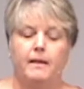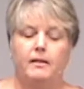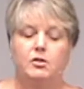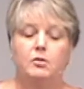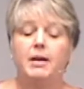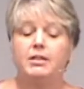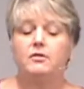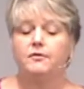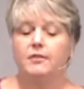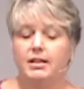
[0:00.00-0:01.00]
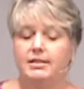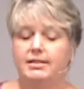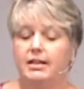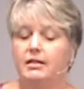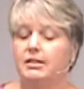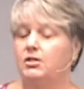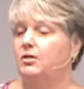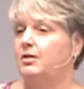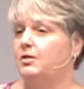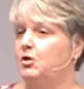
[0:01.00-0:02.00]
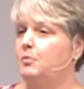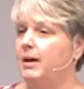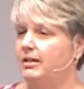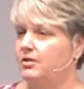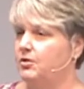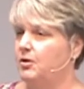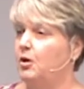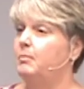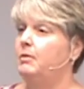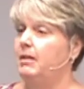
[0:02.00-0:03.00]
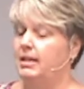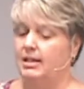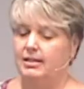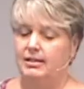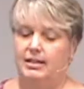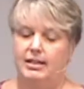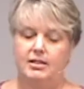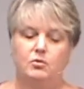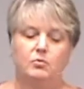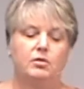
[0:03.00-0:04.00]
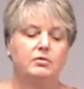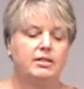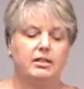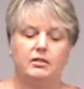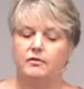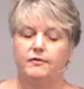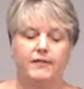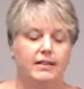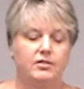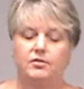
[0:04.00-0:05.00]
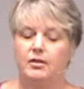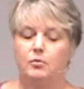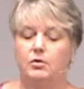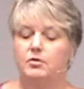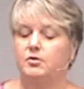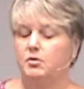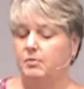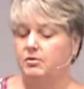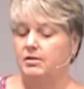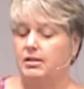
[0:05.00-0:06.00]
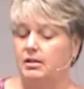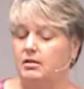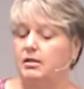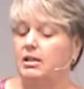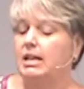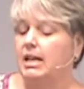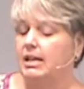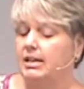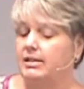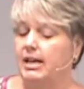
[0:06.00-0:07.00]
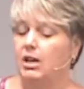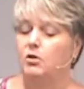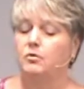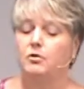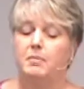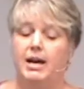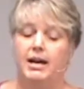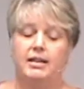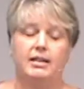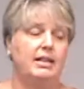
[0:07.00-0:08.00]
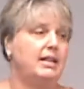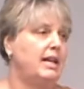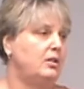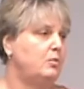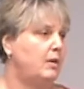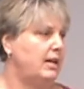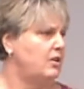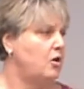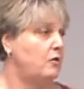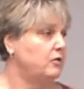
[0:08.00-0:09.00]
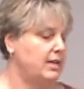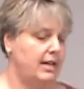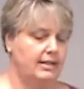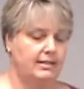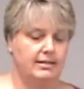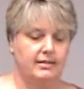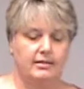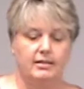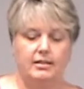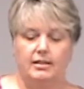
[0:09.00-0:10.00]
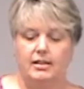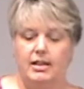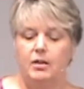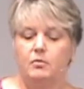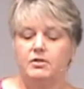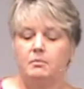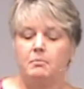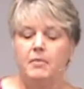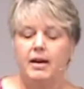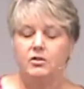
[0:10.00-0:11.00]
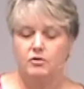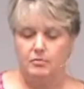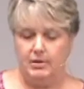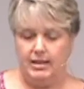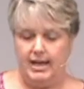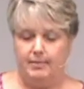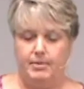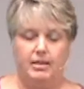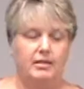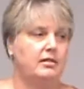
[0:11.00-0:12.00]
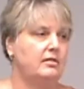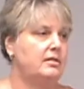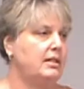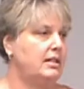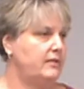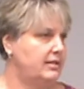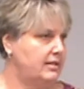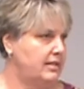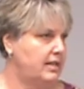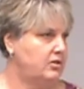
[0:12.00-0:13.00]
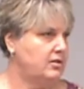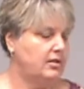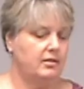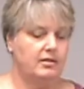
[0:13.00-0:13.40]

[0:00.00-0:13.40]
So my Dufresne settled into his new pasture home immediately. His wounds healed faster than wounds are supposed to heal, and his hair grew back and he gained weight overnight. He was immeasurably happy to give his attention